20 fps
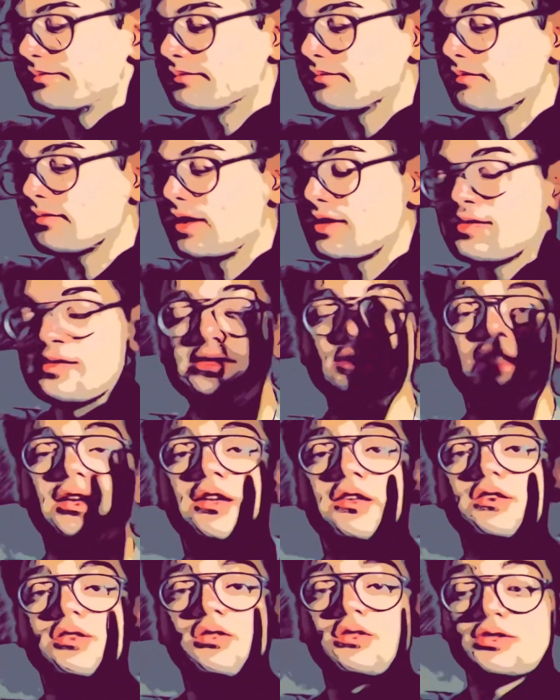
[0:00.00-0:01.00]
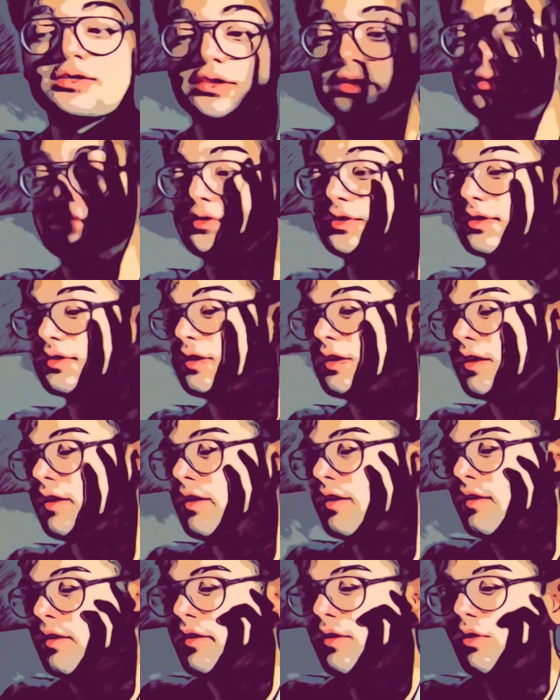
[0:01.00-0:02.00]
a state or something,
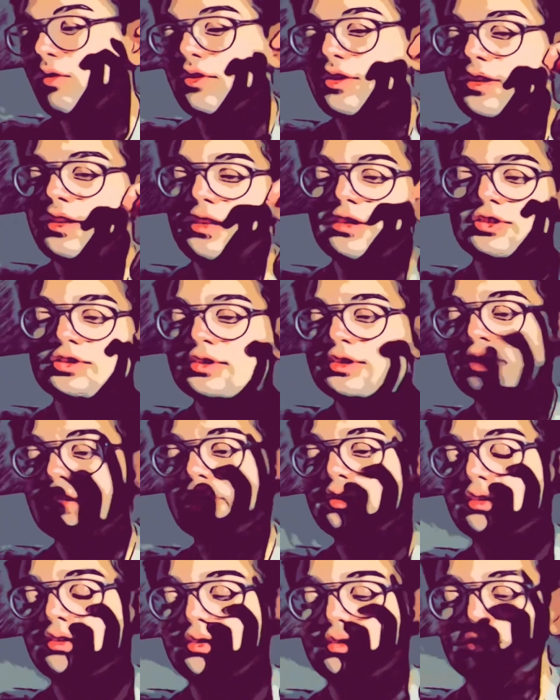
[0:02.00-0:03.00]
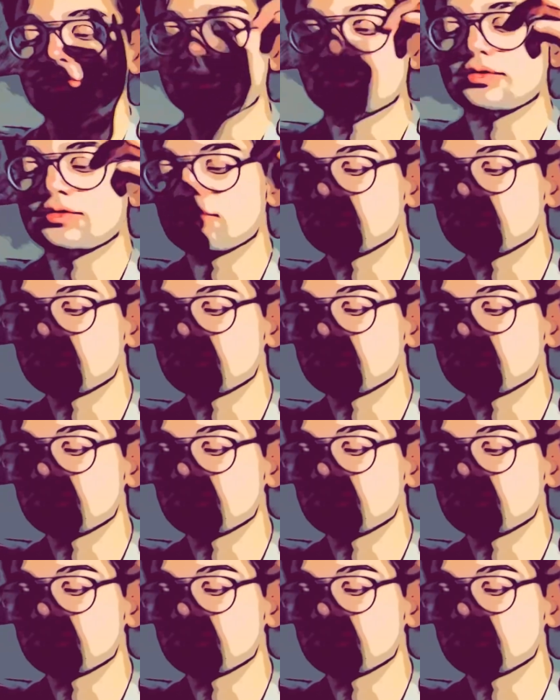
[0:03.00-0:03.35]
or in engineering course,